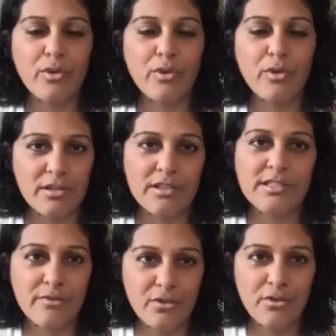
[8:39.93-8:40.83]

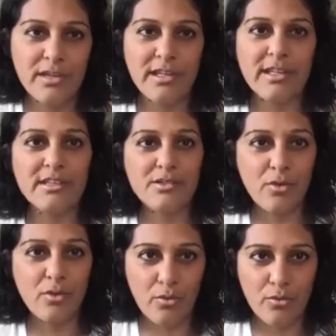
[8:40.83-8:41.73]
regardless of who he is
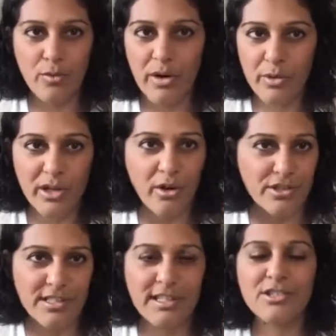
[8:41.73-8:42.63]
or what we are
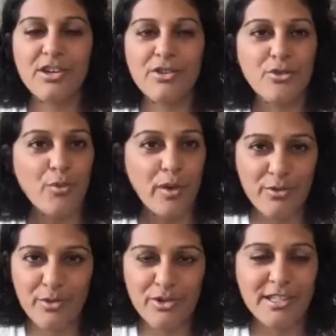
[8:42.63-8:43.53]
to each other, or whether
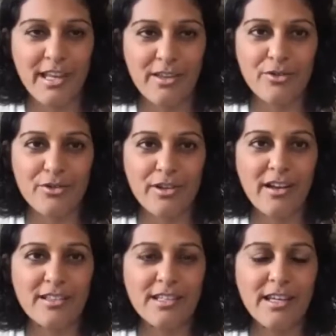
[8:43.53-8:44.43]
we're together or
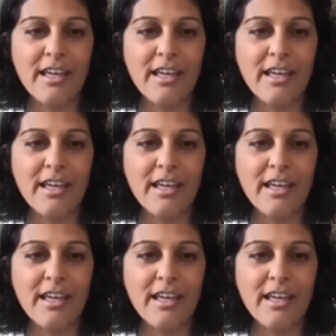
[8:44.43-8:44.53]
not.